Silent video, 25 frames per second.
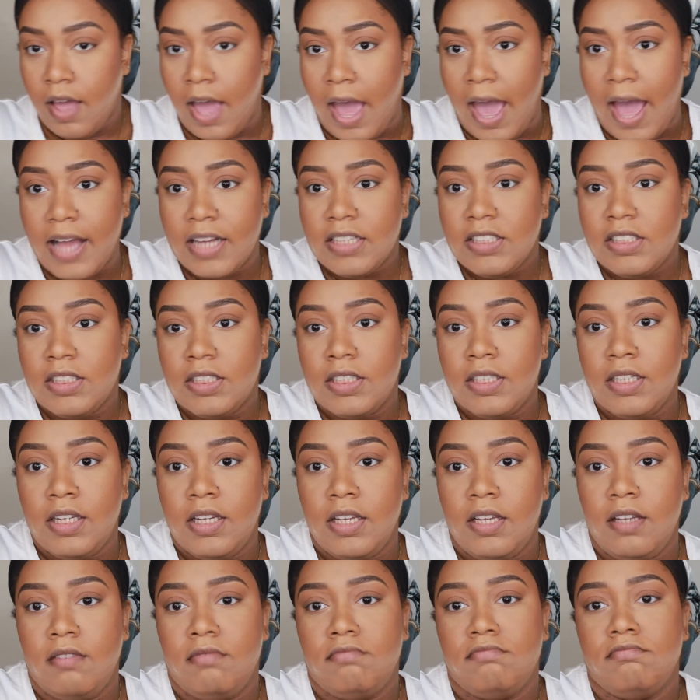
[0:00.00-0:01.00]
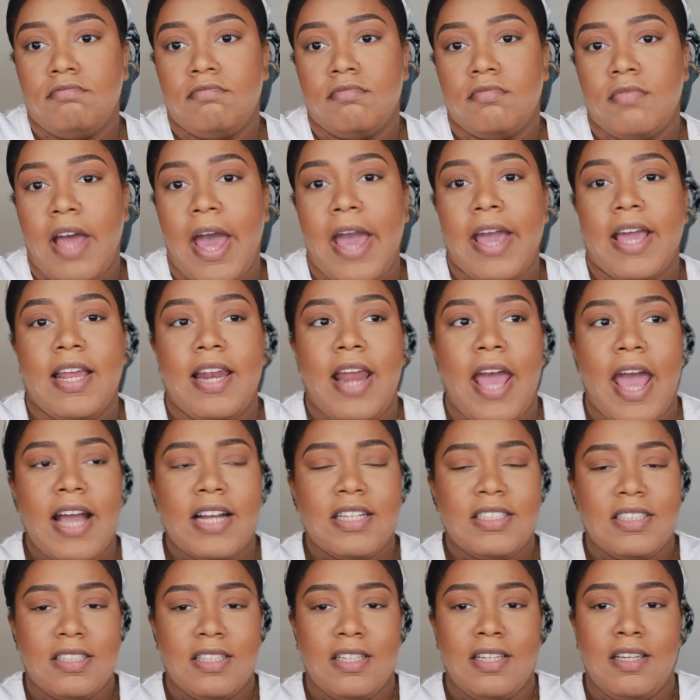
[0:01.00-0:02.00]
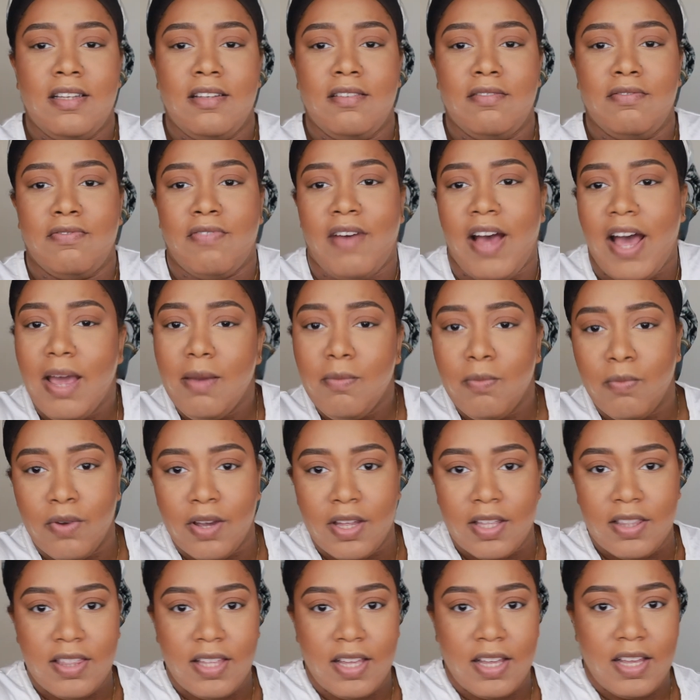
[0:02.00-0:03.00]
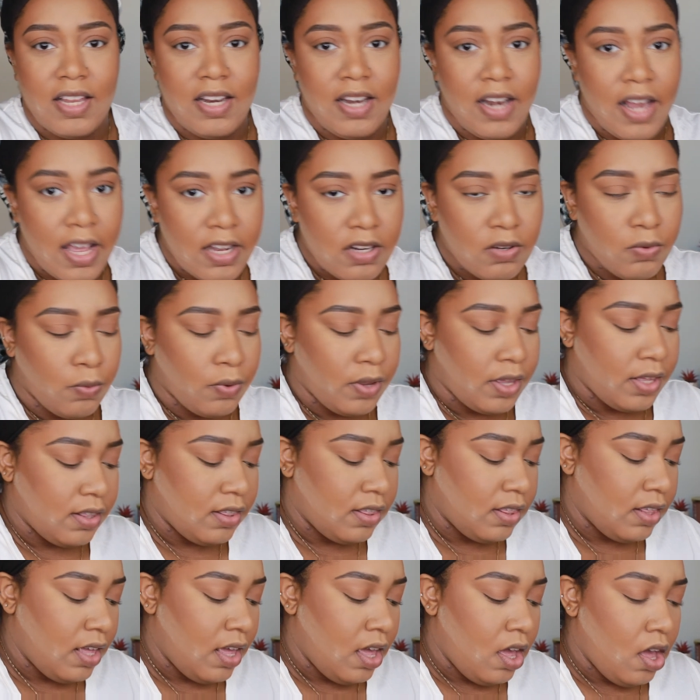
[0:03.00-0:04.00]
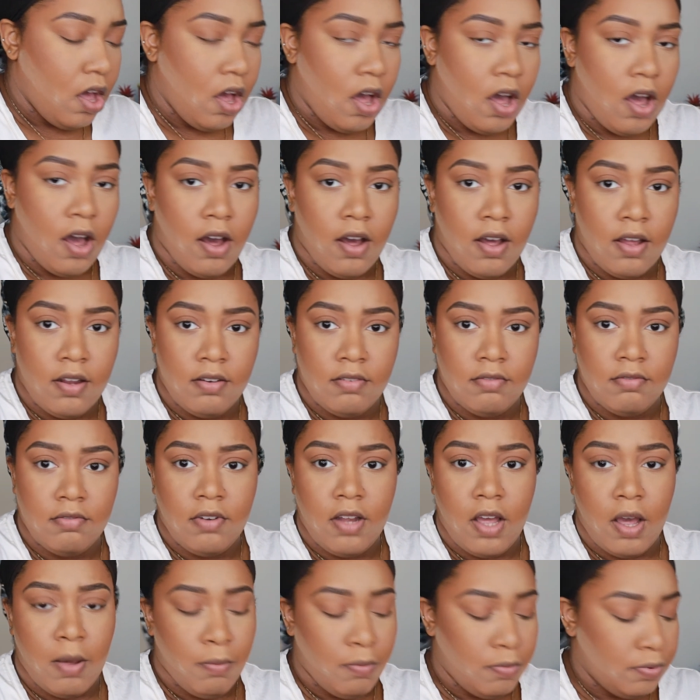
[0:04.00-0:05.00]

actually I can actually vibe with and connect with on a